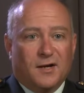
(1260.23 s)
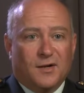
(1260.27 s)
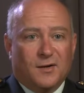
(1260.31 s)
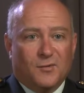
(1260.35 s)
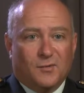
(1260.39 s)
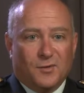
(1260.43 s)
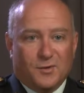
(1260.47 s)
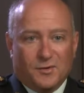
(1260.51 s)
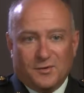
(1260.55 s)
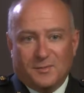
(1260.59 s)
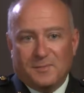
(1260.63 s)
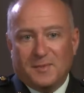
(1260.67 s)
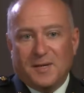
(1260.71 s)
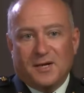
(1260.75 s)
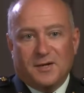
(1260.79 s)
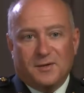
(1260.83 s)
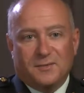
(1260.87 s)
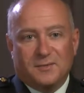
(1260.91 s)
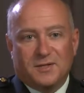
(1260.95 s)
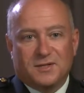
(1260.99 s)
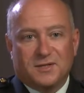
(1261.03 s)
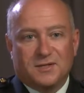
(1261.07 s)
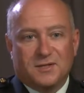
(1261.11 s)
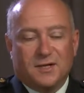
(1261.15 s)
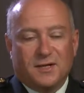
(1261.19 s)
would remain to
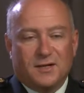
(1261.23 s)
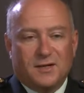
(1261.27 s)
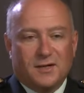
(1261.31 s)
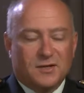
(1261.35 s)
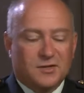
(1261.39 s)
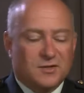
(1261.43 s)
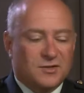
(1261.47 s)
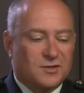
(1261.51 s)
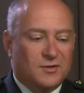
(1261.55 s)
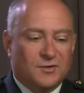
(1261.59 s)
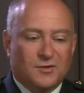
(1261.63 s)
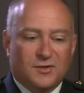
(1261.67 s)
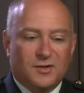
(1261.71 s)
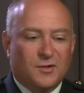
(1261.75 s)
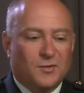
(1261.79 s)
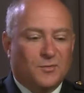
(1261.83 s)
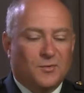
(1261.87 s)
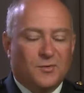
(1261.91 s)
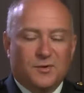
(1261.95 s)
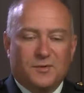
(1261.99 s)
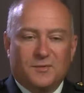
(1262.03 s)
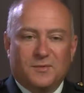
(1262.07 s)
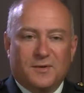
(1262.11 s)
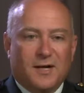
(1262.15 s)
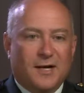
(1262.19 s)
be seen. It certainly
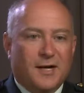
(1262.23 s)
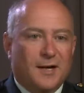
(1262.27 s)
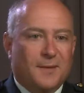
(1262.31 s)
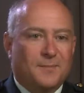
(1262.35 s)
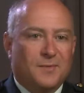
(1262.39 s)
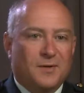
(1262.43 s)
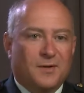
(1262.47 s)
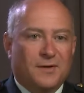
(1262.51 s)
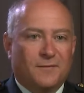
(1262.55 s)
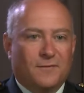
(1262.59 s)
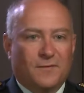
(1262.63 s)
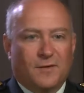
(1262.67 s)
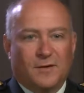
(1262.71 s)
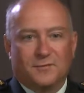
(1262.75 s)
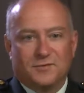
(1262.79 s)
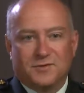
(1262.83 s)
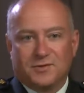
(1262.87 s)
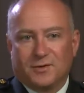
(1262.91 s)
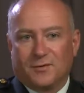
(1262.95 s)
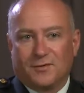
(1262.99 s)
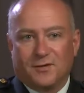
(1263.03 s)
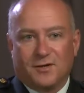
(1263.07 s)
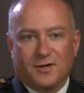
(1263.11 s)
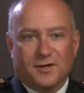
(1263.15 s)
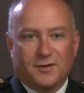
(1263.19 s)
wouldn't happen if I was
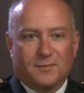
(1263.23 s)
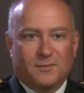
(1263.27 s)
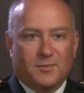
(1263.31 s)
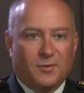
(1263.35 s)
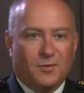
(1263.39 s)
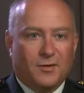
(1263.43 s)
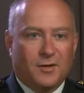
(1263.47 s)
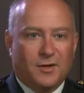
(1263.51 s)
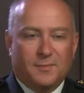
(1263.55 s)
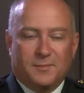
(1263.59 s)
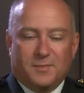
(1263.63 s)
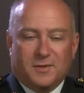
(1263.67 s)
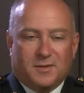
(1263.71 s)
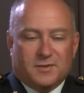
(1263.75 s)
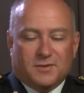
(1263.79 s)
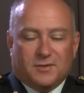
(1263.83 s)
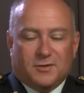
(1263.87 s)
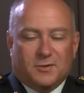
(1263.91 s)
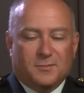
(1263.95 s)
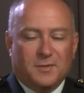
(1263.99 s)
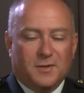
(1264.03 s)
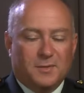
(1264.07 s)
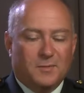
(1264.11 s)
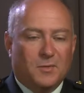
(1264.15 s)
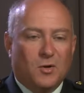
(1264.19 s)
already deployed, because
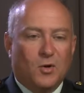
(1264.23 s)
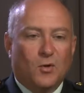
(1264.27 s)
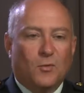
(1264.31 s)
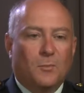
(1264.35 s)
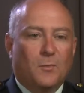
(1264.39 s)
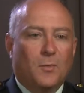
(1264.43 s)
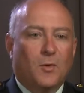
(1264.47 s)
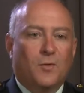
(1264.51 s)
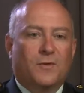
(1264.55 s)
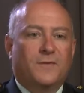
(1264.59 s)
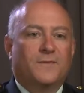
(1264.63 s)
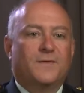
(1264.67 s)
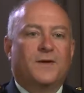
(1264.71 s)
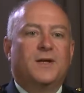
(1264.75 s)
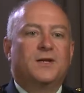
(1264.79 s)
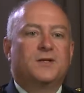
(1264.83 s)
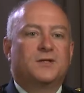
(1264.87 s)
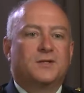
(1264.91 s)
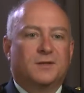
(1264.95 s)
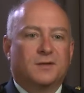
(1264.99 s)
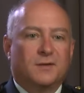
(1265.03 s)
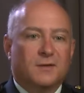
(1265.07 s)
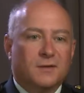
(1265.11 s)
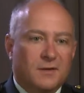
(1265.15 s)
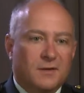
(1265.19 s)
there'd be no motivation